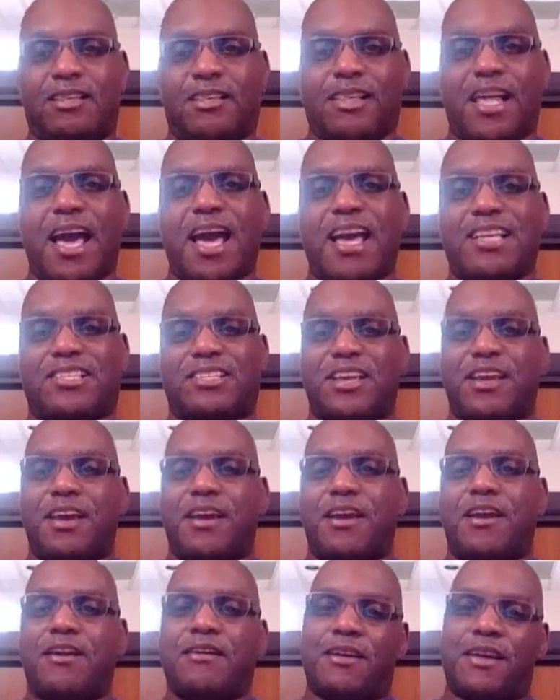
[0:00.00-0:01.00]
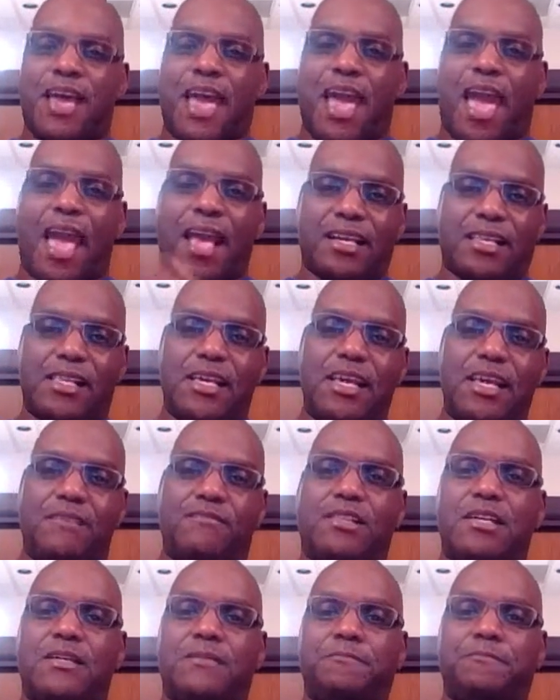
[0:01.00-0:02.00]
Last year at
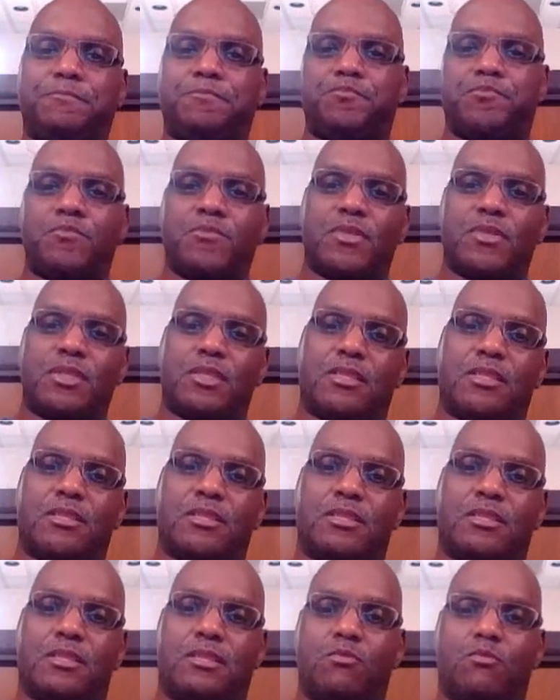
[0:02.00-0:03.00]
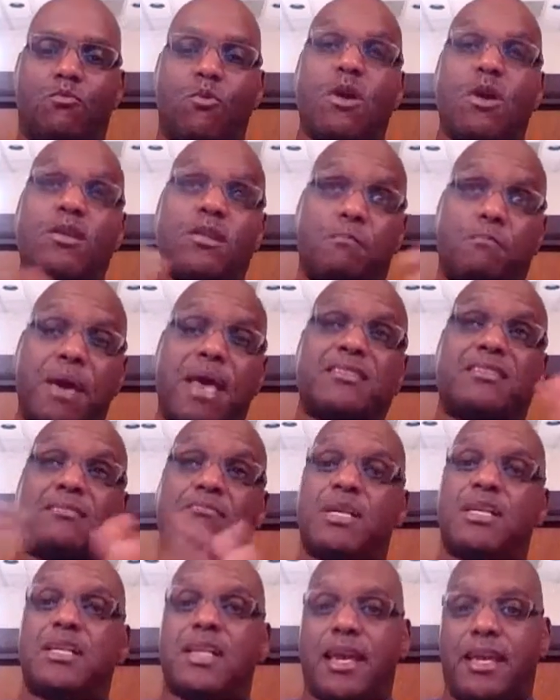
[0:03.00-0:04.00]
Cleveland, one of the best
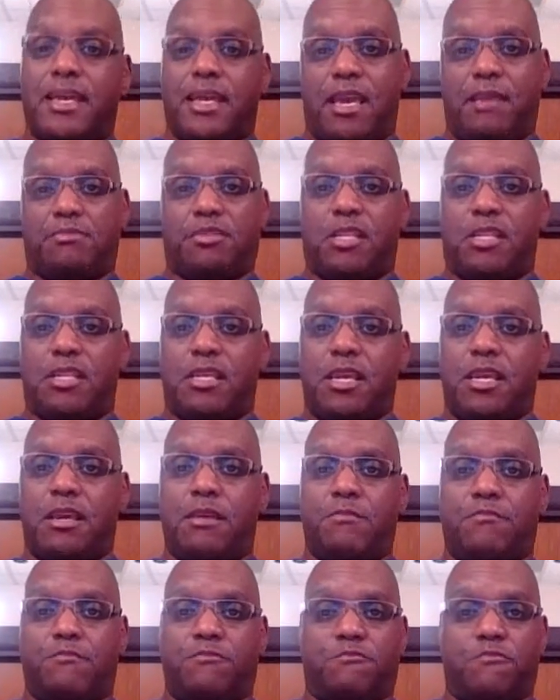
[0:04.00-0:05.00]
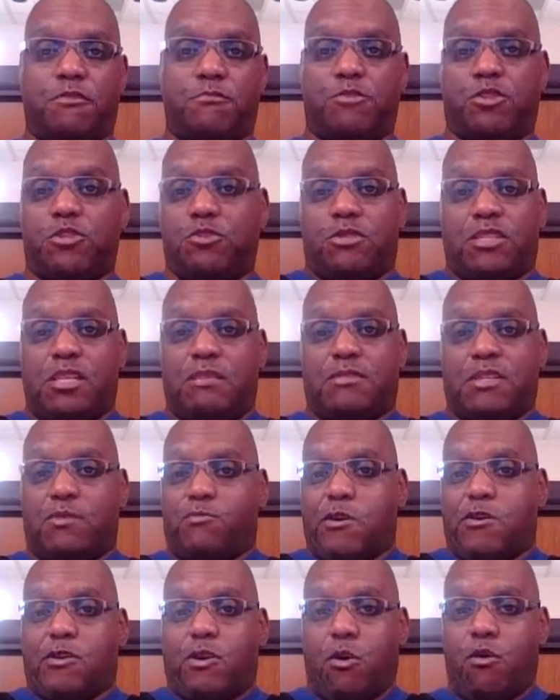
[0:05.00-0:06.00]
Monday night games of the year from 2 teams that
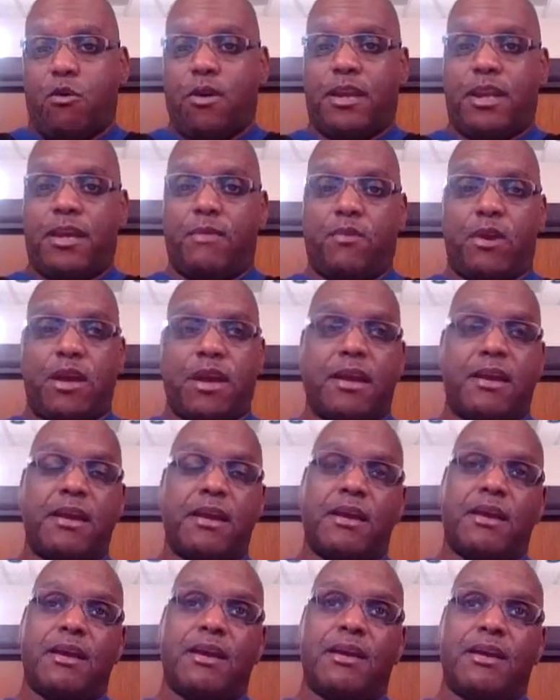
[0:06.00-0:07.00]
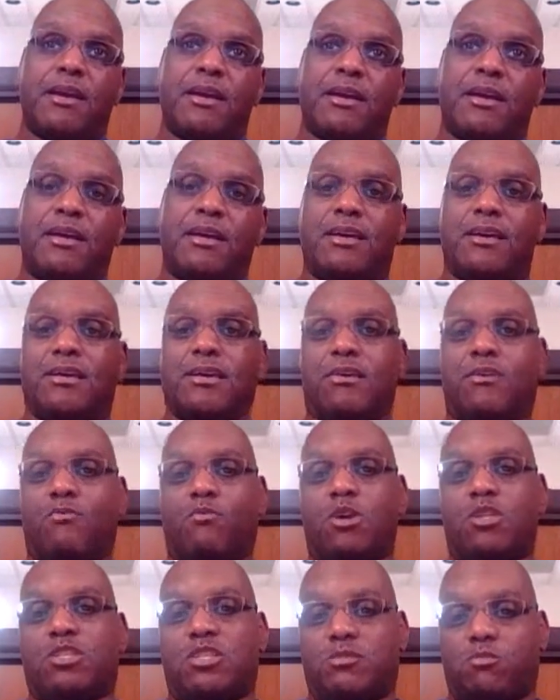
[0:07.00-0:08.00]
weren't going anywhere.
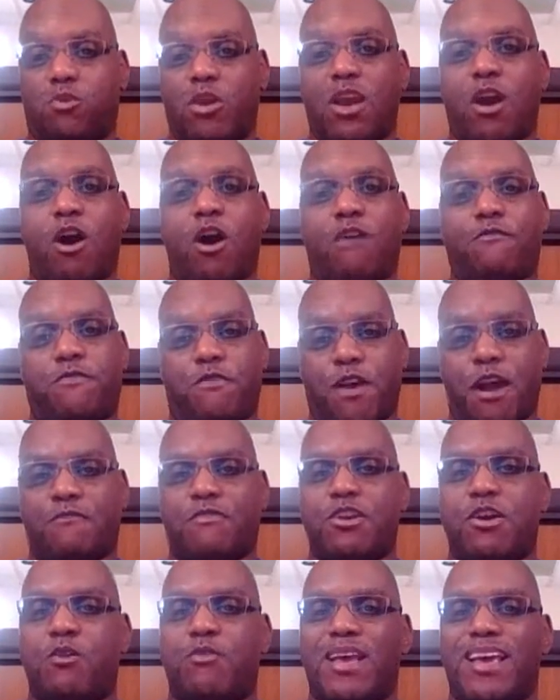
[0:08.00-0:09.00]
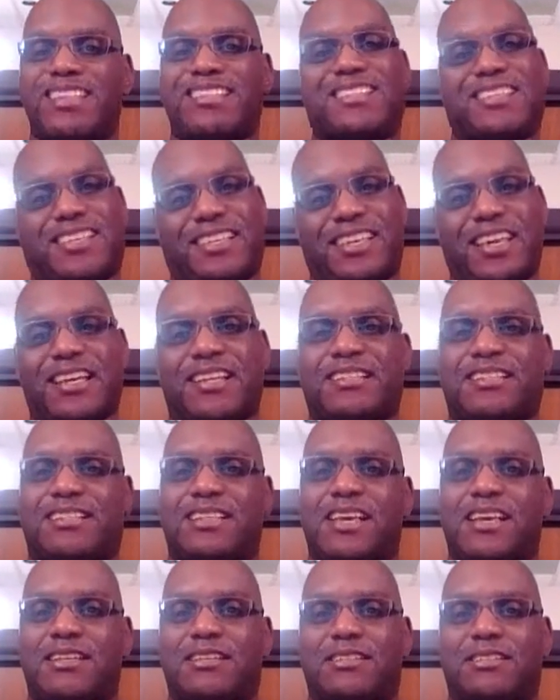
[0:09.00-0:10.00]
which is we all forever known as the kick
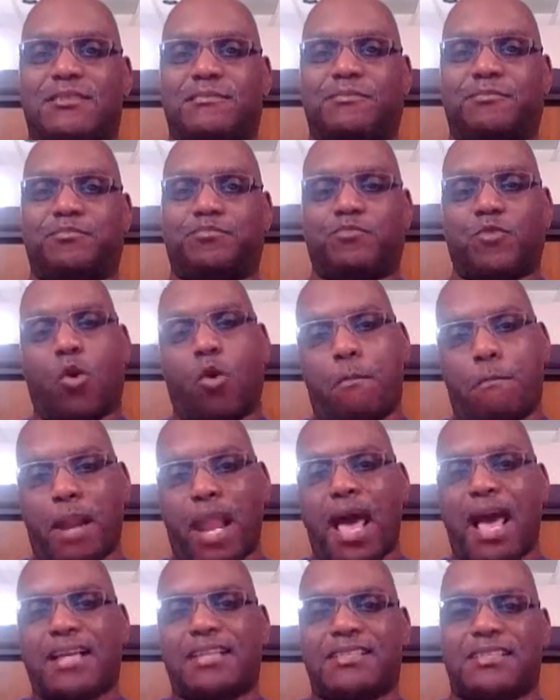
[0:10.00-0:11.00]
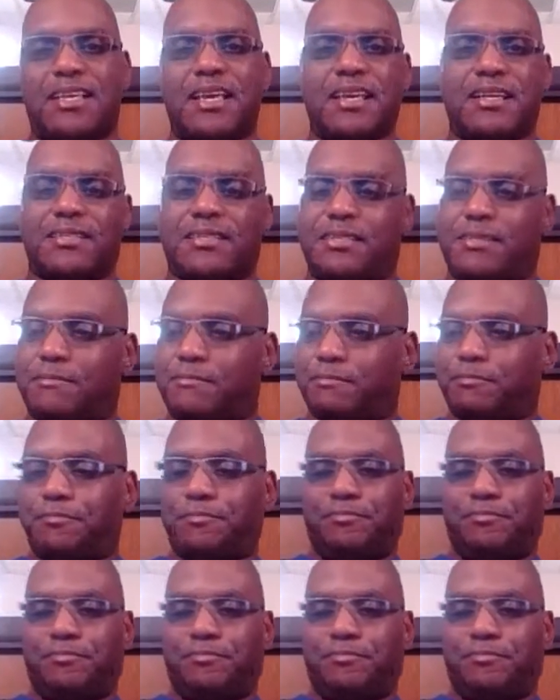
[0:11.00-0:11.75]
six or block six.